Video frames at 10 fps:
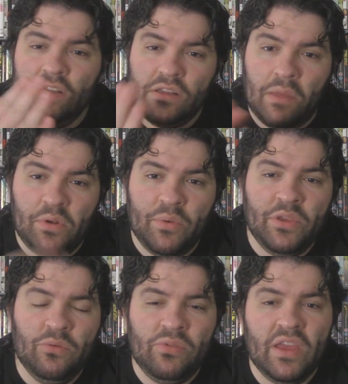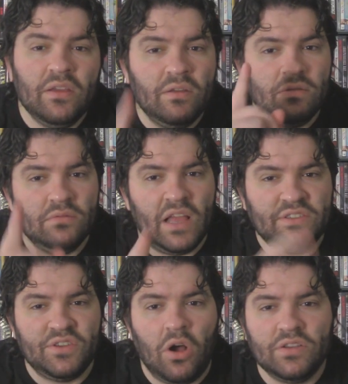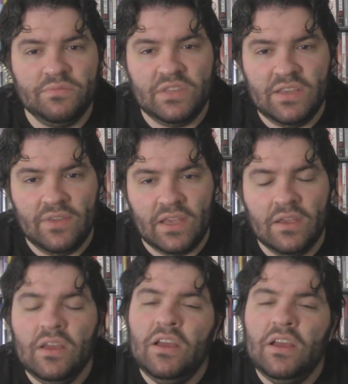Let me know what you think. Let's talk some TV.